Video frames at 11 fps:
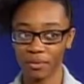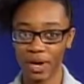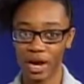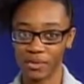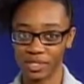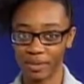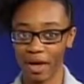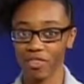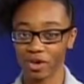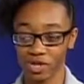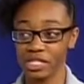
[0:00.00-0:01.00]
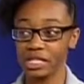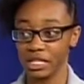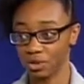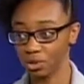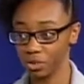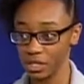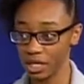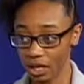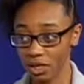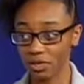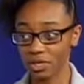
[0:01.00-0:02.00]
when I was about 13 who was
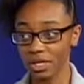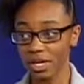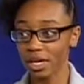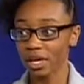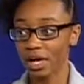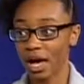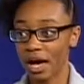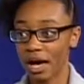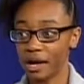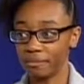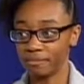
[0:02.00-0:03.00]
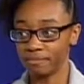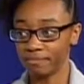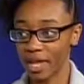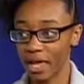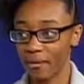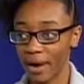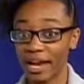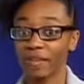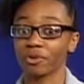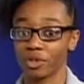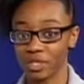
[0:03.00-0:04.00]
killed right
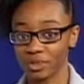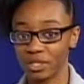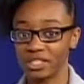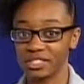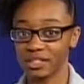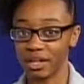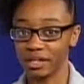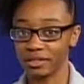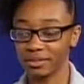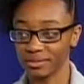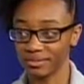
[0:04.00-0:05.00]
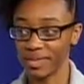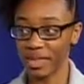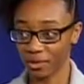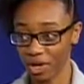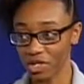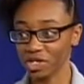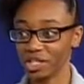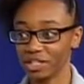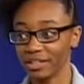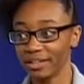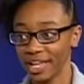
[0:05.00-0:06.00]
after Christmas, our 8th grade
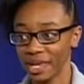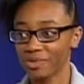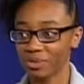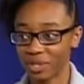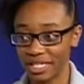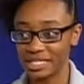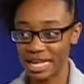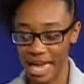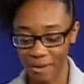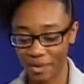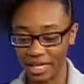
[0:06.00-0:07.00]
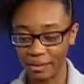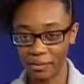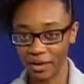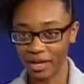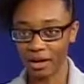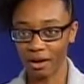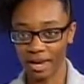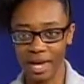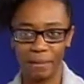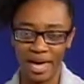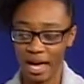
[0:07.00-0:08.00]
year. It was really sad when we all
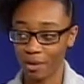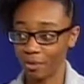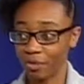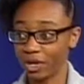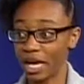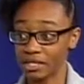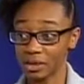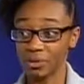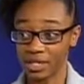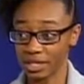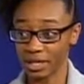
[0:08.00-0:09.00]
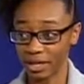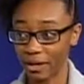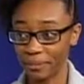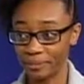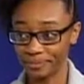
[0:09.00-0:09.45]
came back and we realized he wasn't there.